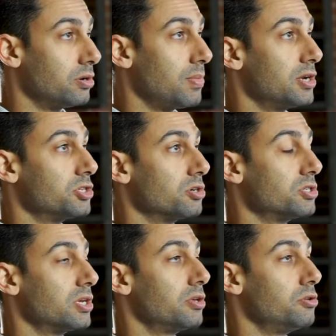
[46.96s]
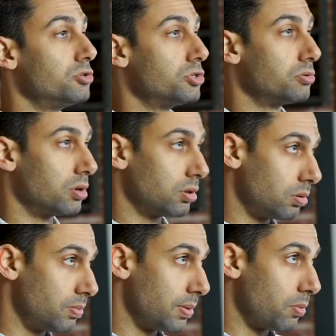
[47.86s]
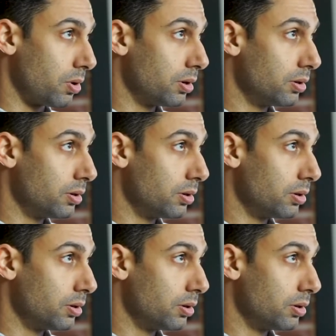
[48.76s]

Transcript: Your body starts to get used to it a little bit more.